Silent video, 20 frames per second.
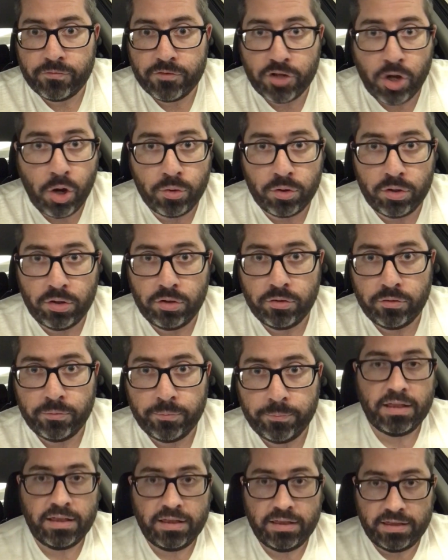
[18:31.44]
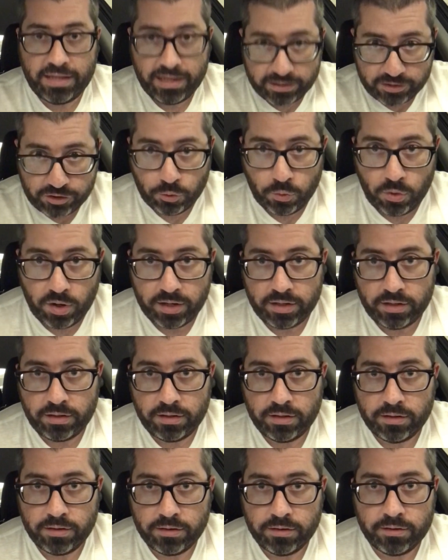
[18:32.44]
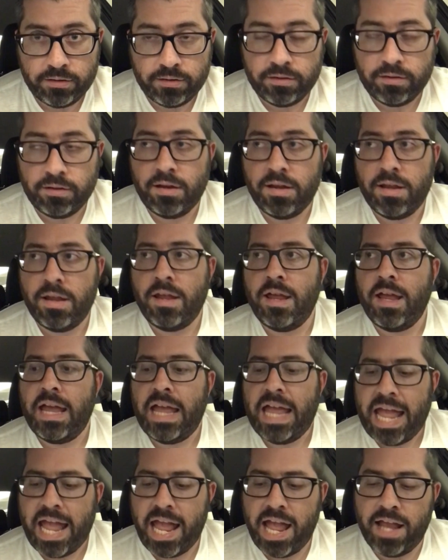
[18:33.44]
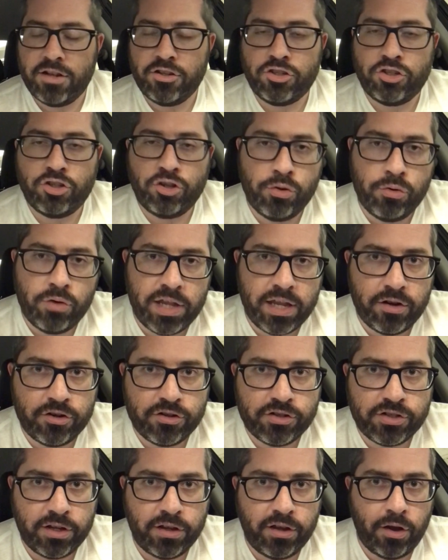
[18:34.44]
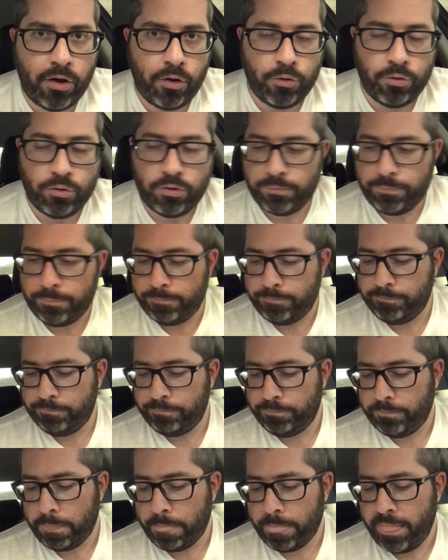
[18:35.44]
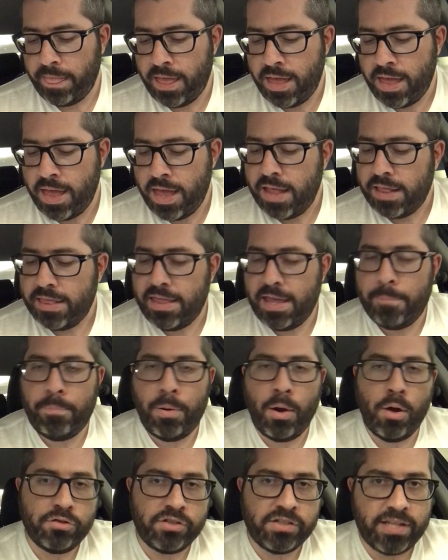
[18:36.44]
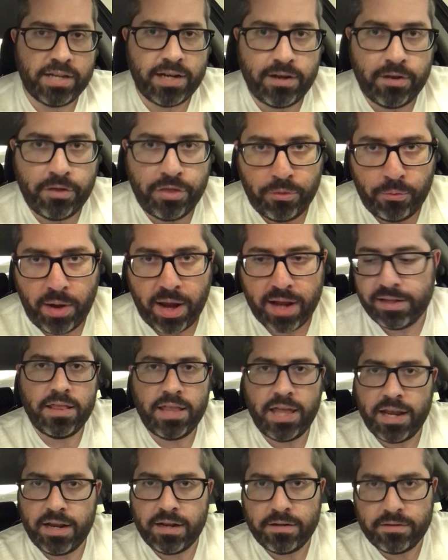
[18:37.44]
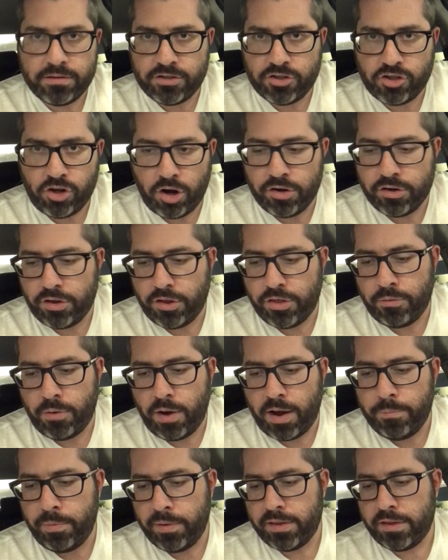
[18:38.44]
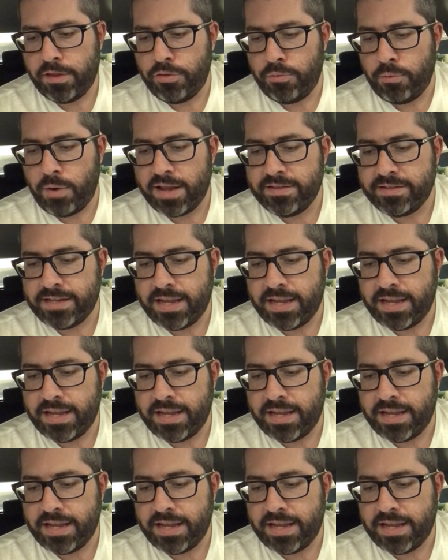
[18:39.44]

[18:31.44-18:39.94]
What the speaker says: total. This one, and 2 years ago, they posted in a thread. They didn't start the thread, but the thread